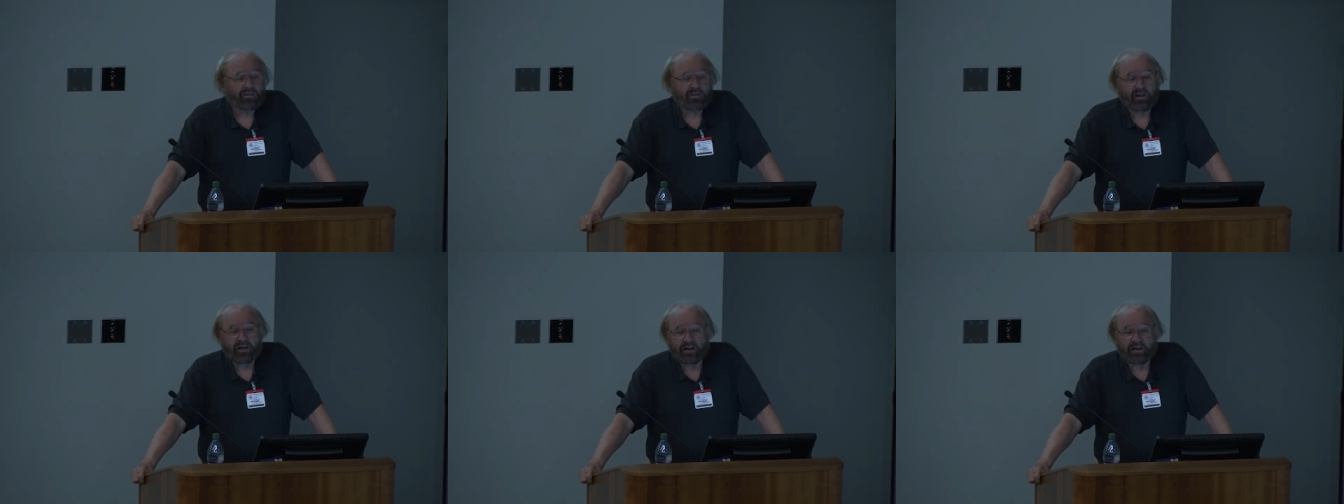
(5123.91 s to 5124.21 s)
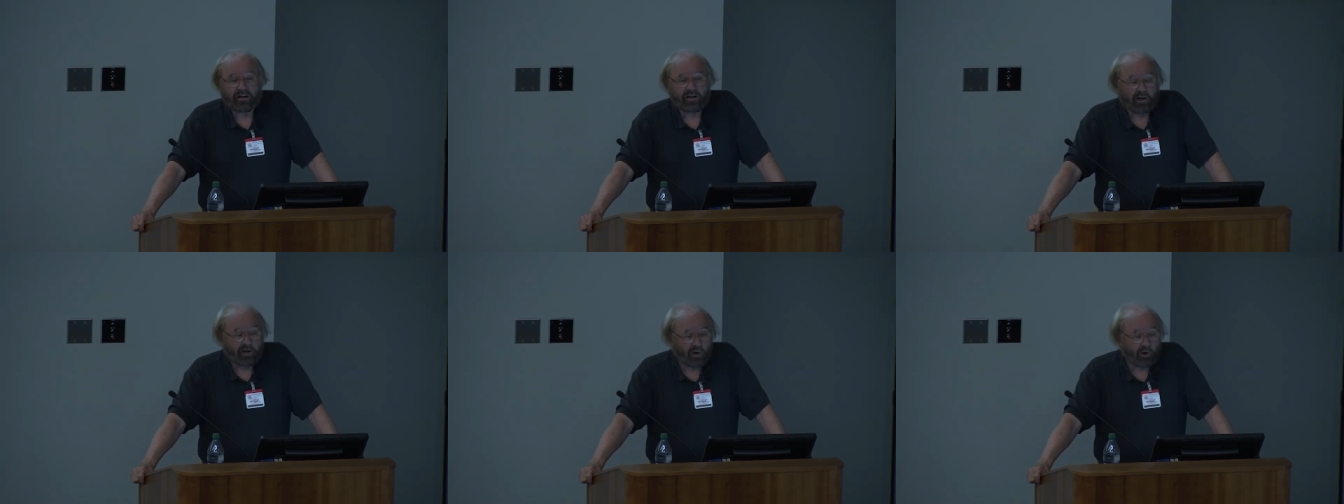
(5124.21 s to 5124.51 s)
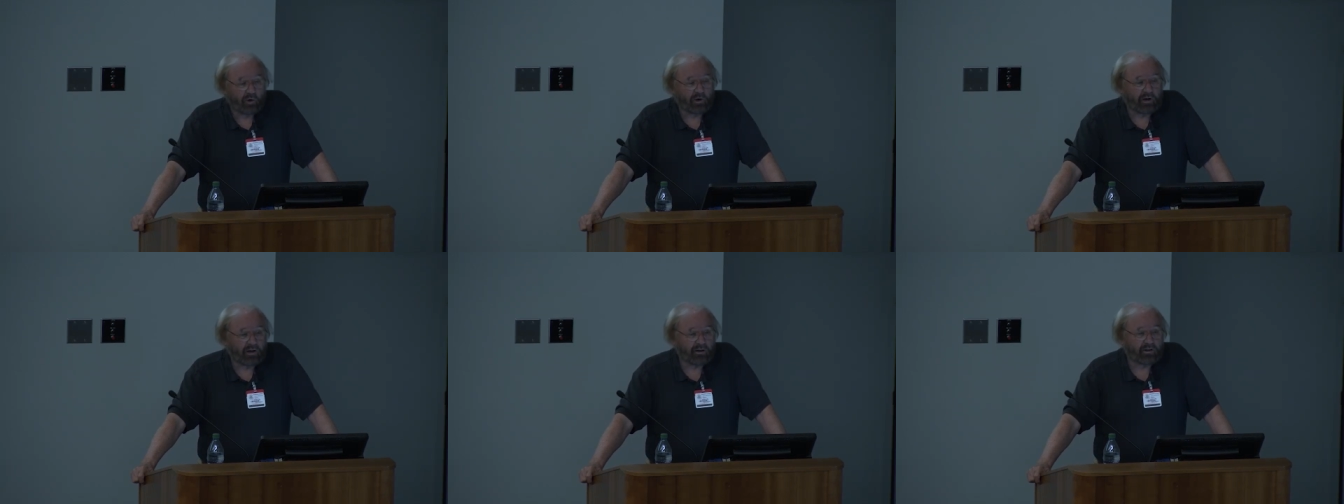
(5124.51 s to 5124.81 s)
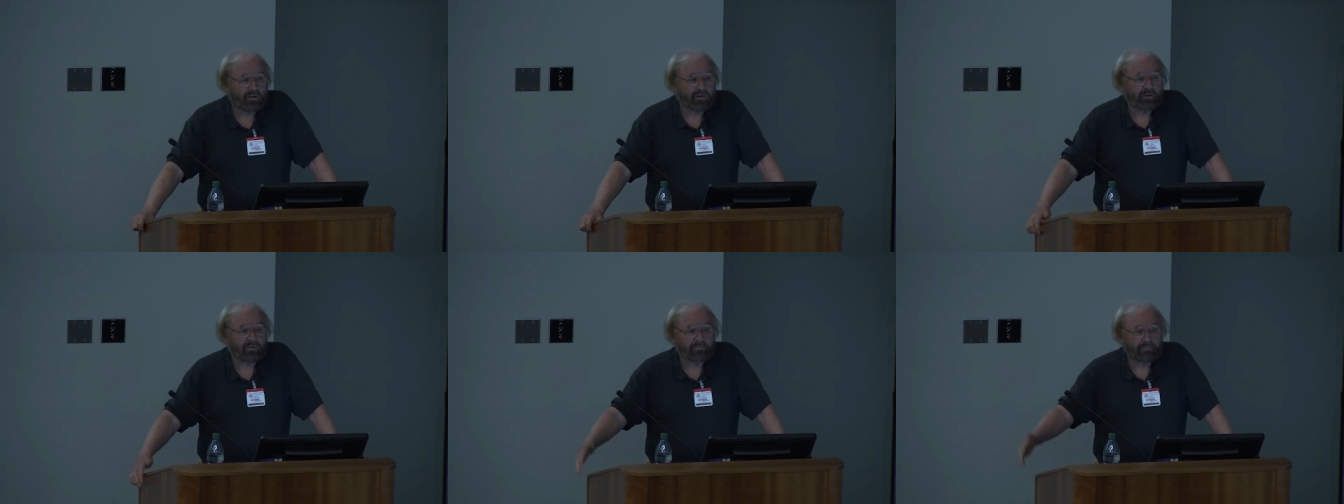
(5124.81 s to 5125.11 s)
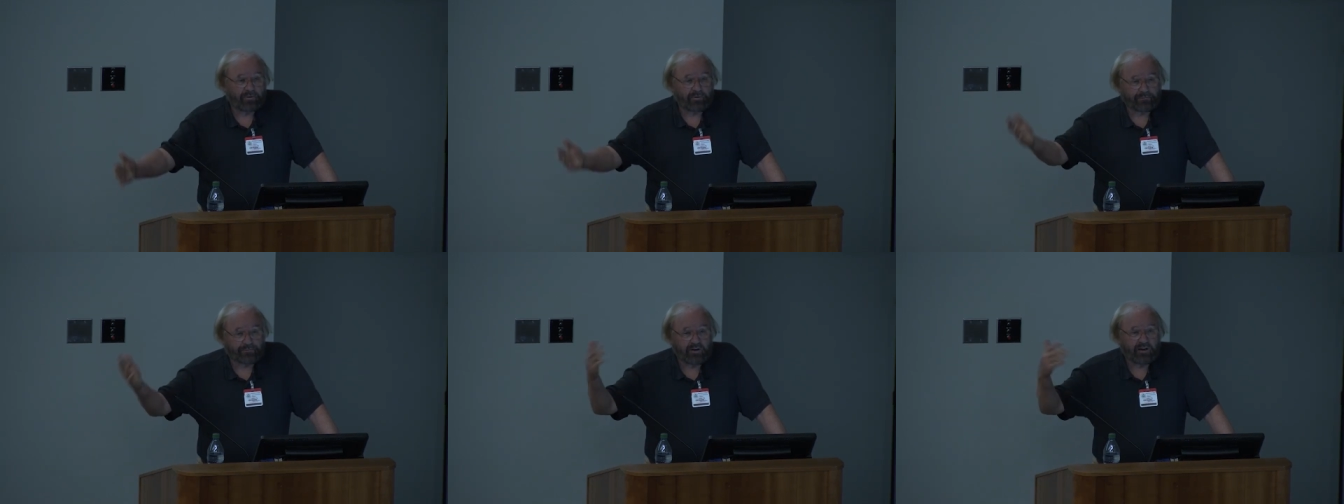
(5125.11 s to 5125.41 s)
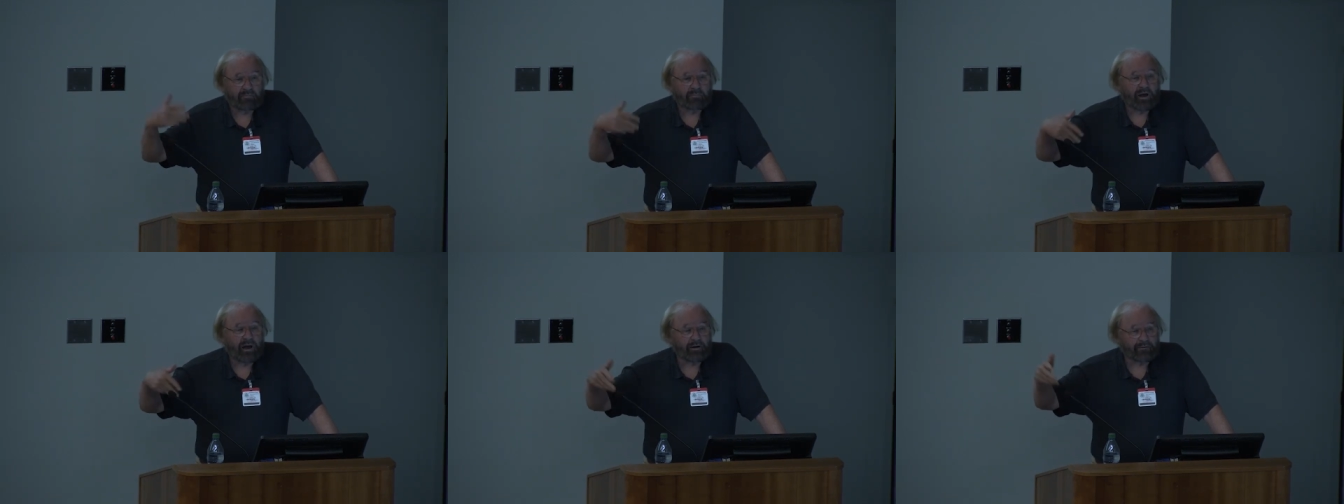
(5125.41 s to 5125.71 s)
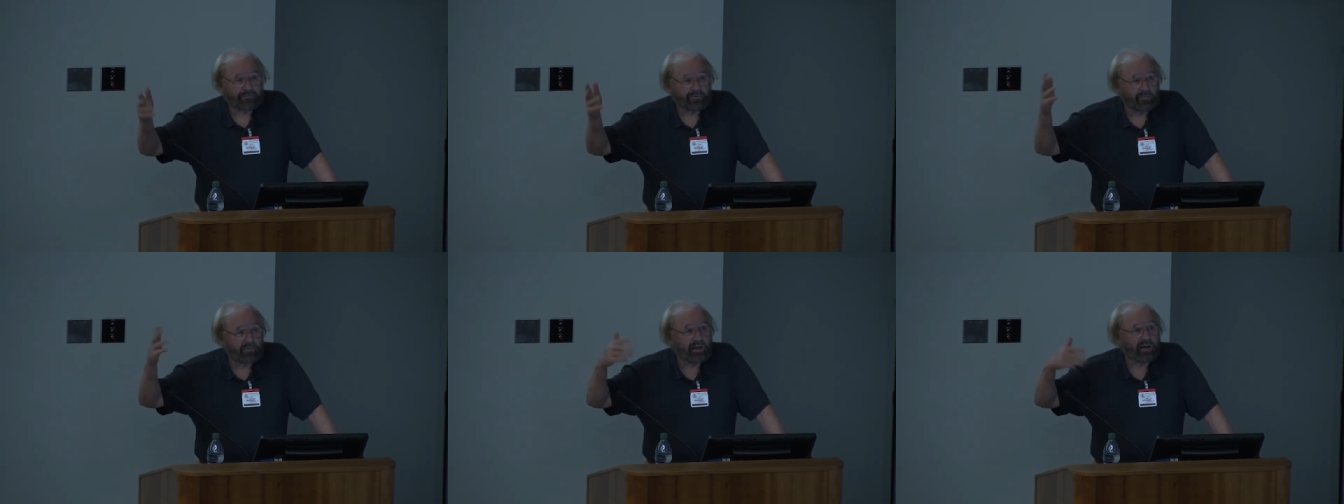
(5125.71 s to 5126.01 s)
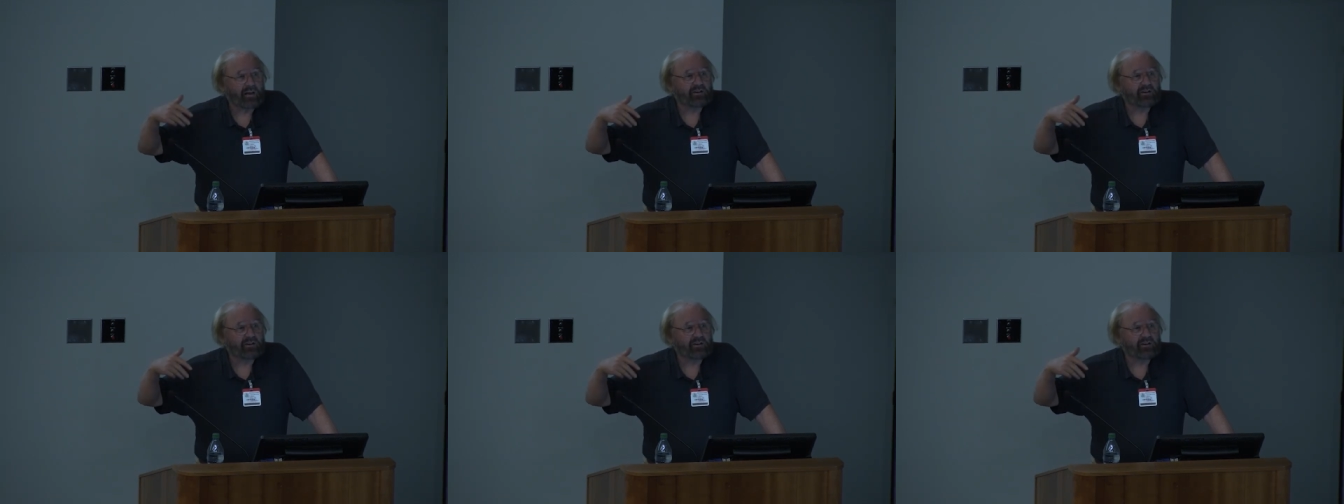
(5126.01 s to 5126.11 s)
including the, the, feedback from the